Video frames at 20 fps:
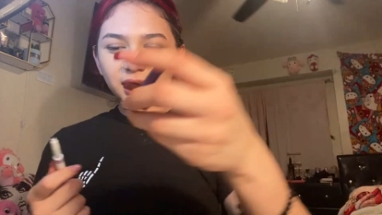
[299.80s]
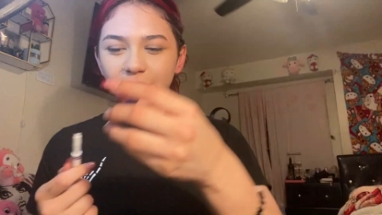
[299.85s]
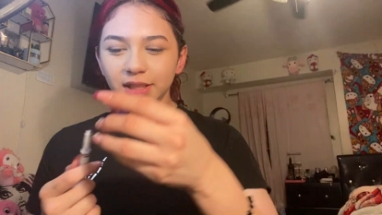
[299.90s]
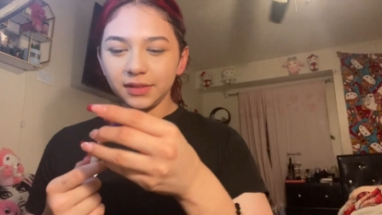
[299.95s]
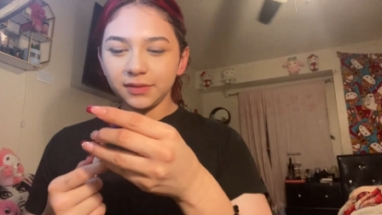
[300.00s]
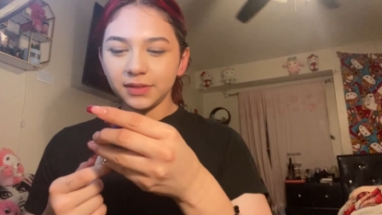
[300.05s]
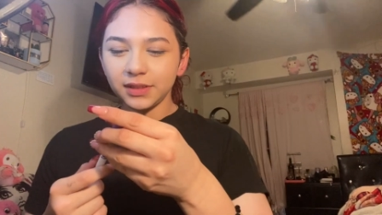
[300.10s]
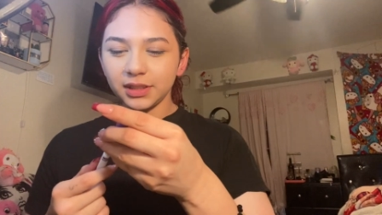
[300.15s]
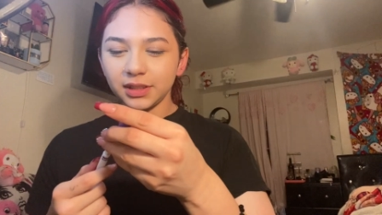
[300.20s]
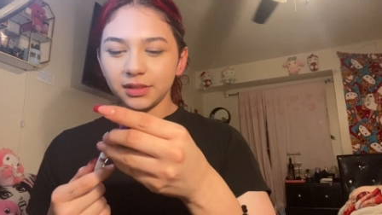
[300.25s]

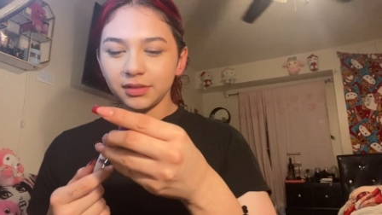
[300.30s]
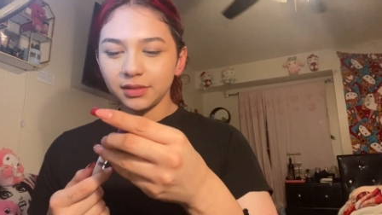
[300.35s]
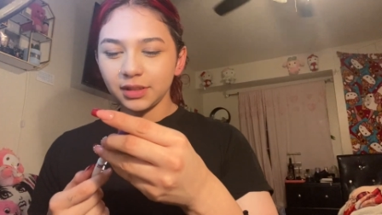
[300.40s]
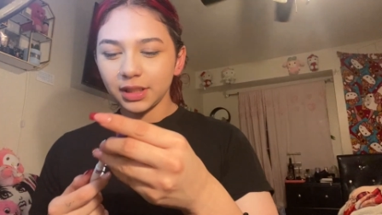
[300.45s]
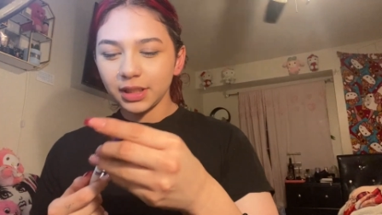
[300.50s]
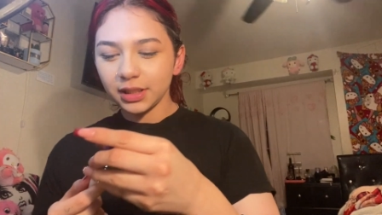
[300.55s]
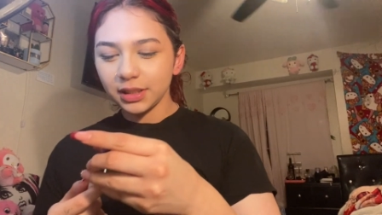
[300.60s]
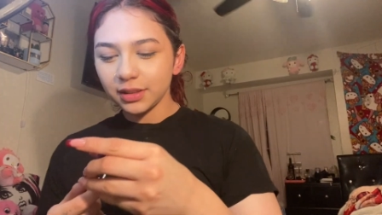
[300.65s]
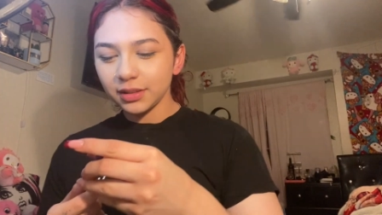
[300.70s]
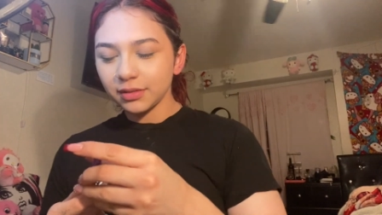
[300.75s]
even?
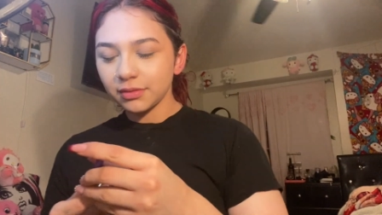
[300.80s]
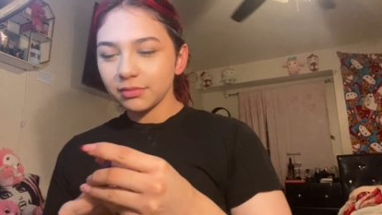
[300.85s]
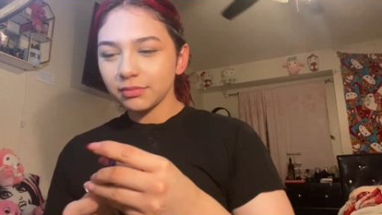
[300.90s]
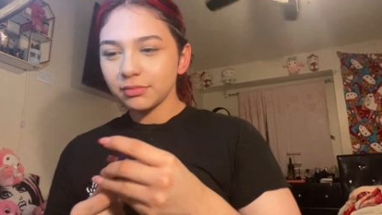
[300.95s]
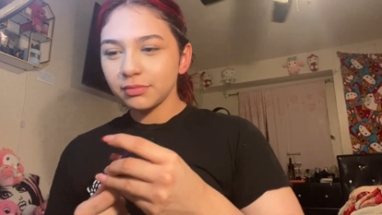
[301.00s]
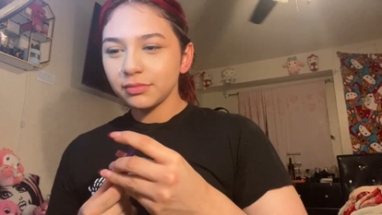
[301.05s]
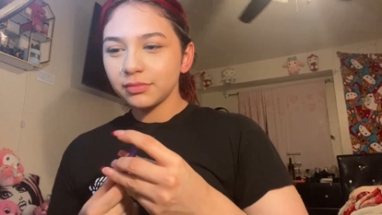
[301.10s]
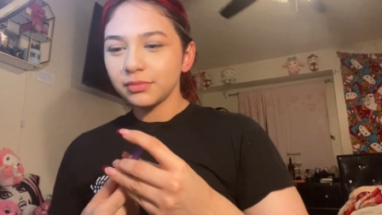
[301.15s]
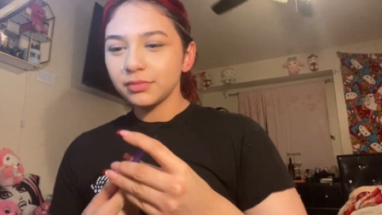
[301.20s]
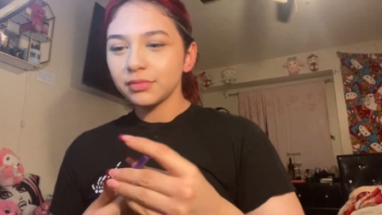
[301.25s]
Like,
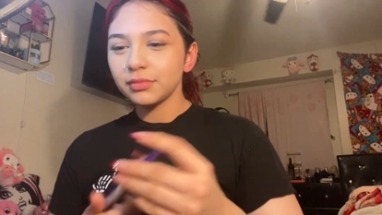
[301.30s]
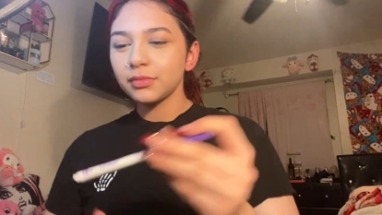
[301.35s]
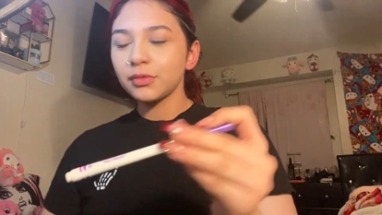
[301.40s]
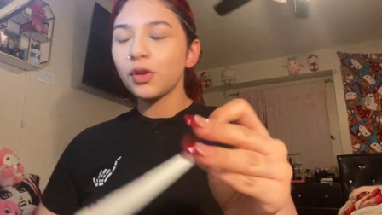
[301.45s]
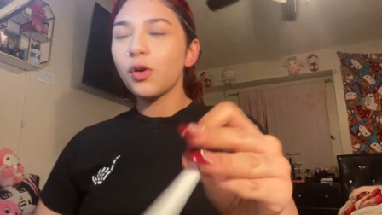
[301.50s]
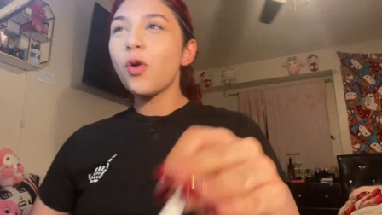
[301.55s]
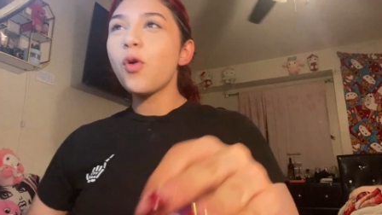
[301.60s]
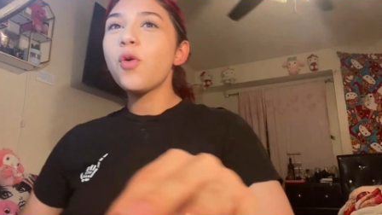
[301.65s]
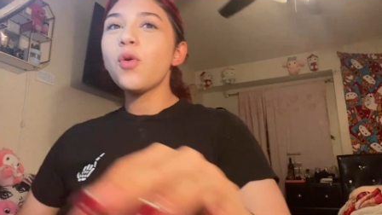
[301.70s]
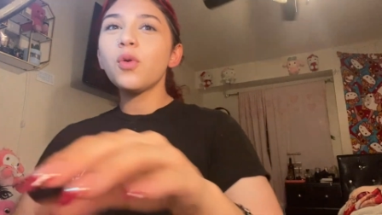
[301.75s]

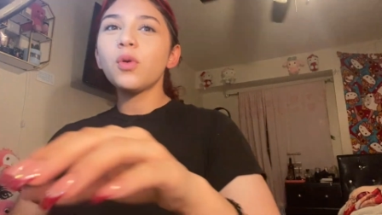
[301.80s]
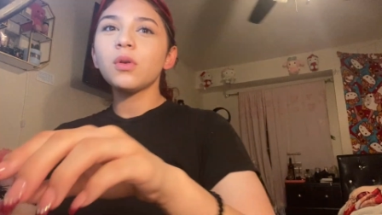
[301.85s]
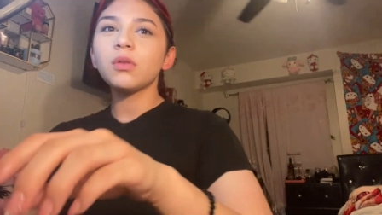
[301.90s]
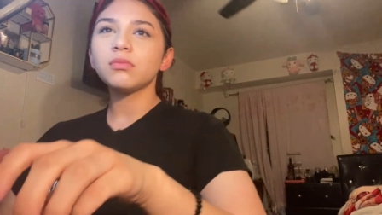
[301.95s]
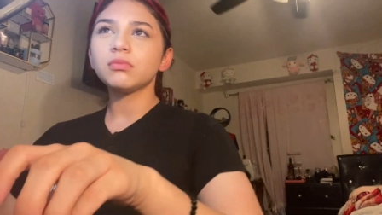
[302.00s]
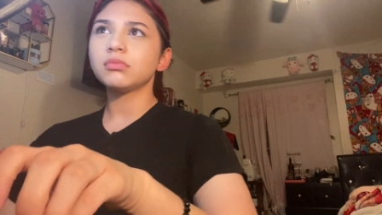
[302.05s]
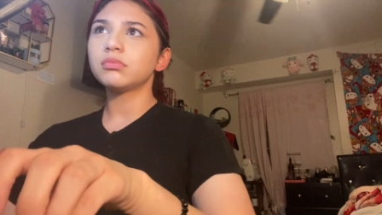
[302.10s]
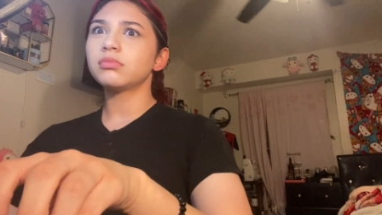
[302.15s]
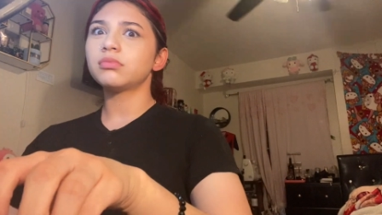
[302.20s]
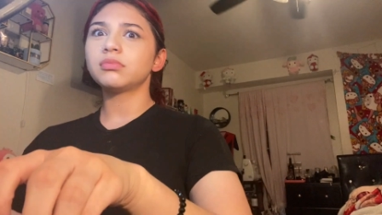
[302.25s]
who
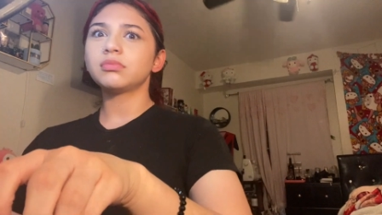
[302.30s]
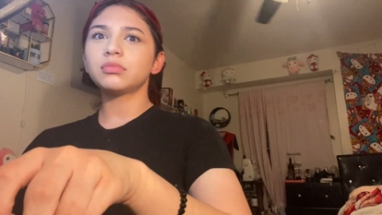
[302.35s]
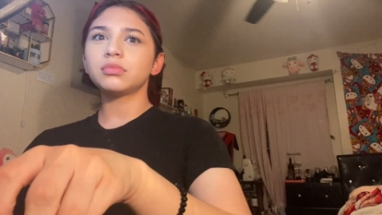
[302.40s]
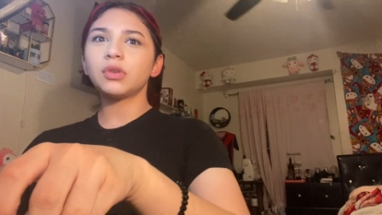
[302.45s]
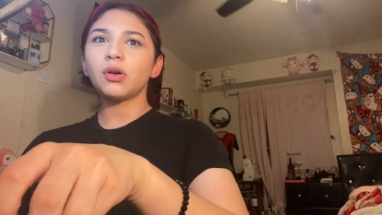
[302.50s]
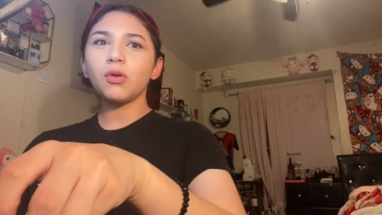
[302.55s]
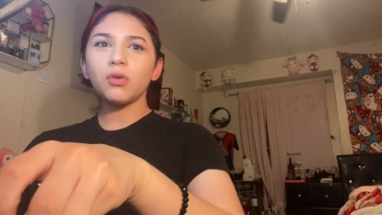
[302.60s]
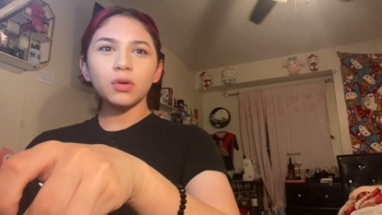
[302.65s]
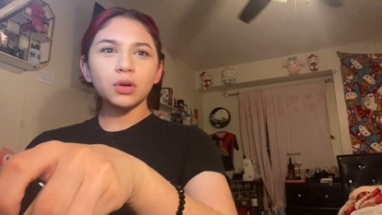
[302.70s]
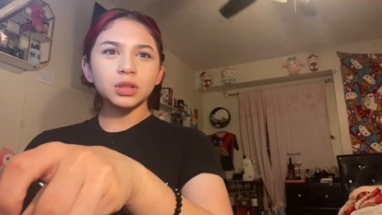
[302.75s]

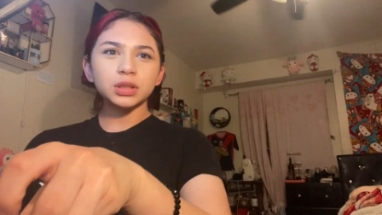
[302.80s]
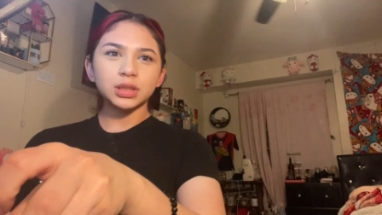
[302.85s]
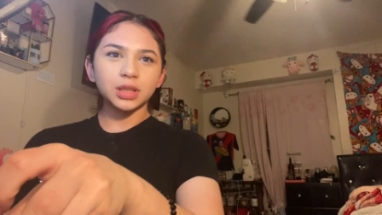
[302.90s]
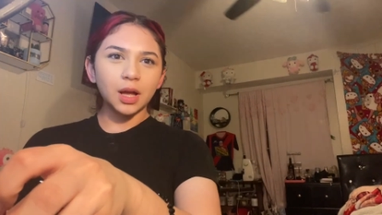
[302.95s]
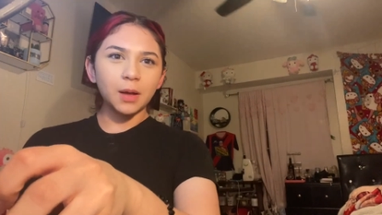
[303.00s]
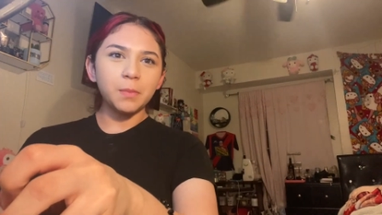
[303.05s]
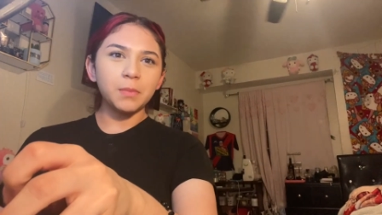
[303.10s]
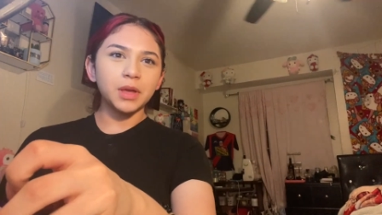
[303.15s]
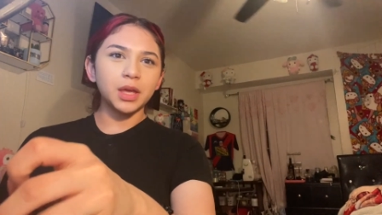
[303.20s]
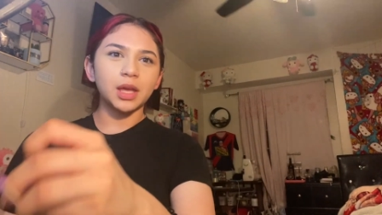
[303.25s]
who gonna
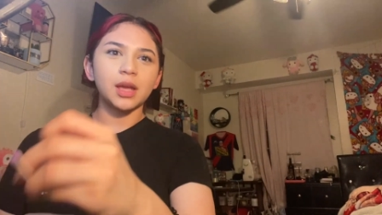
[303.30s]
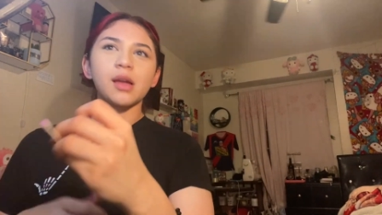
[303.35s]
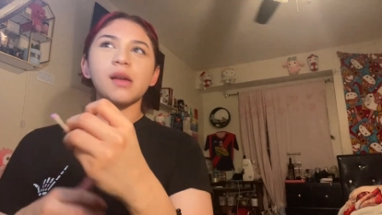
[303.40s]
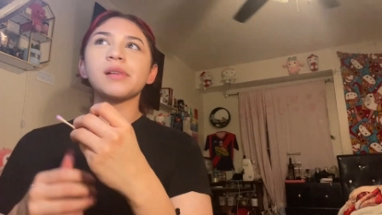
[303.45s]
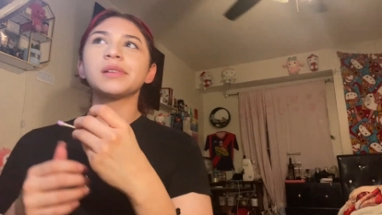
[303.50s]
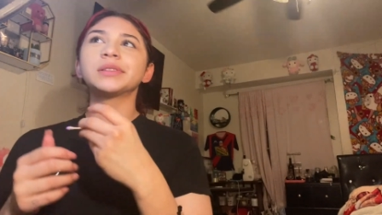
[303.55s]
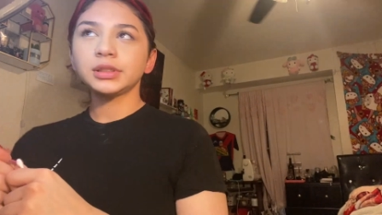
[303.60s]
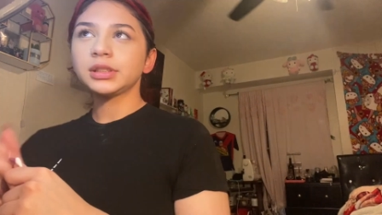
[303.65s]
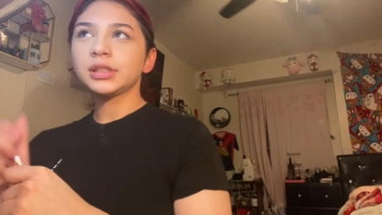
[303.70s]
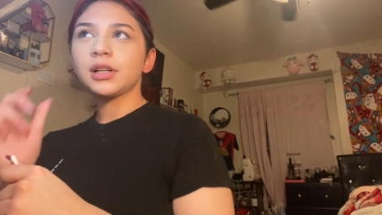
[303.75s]
stop me?
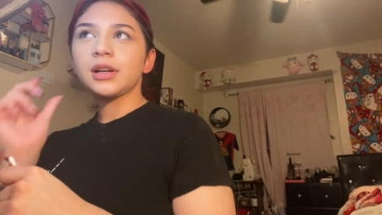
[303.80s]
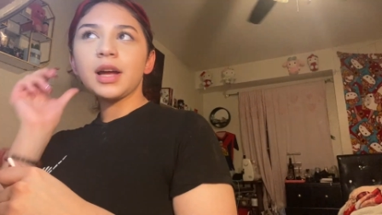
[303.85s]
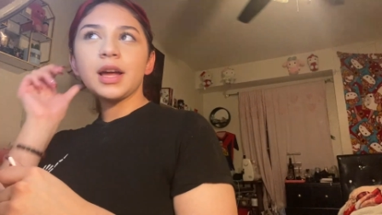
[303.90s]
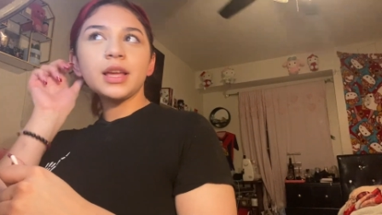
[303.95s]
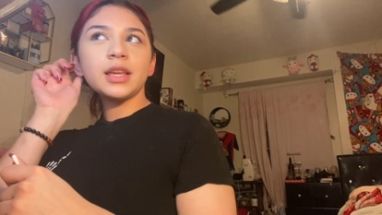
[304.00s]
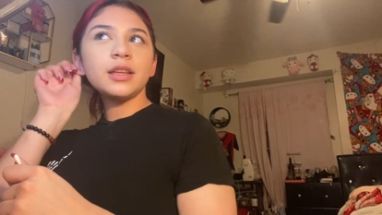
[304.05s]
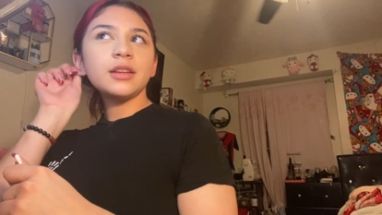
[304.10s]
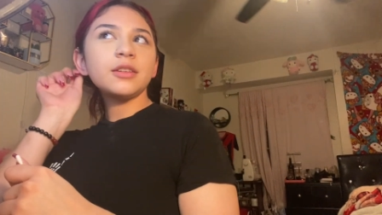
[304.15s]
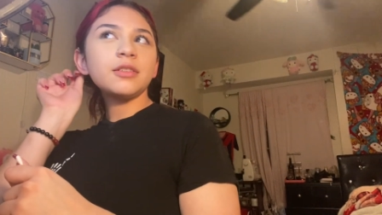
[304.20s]
Okay, you